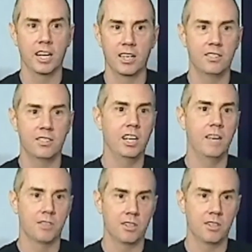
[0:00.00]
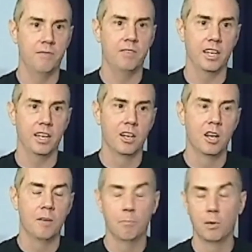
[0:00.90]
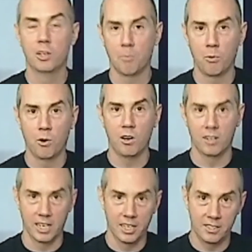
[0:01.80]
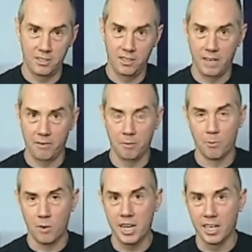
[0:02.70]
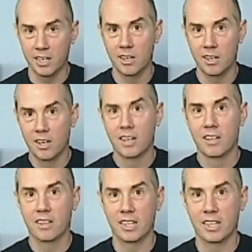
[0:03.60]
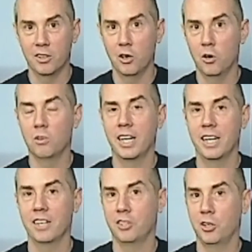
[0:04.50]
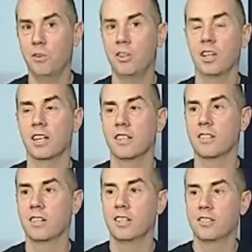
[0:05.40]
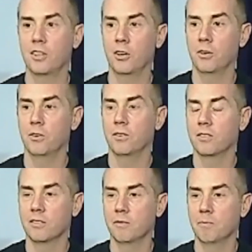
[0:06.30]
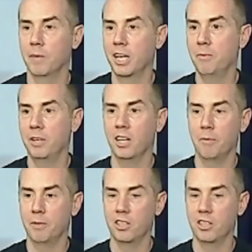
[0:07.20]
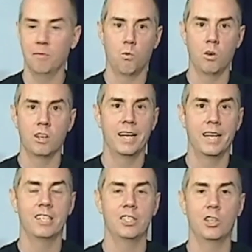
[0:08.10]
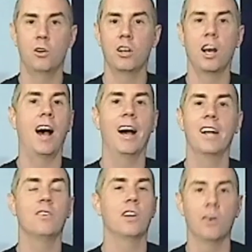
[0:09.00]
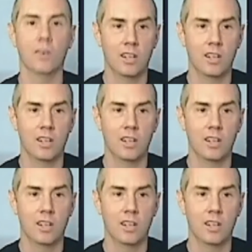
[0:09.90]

I still have this left hand. Most importantly, I still have a brain that knows how to do things. So maybe I become like the one-handed Yoda. I don't know.